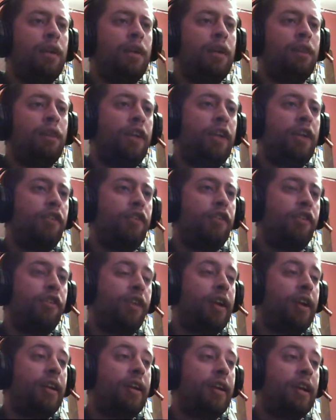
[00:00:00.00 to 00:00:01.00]
Like, I've never
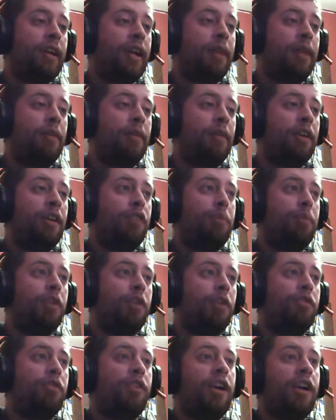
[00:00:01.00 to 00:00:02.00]
created a game on the
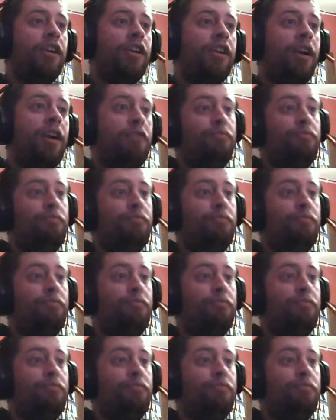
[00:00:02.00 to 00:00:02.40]
FPS Creator.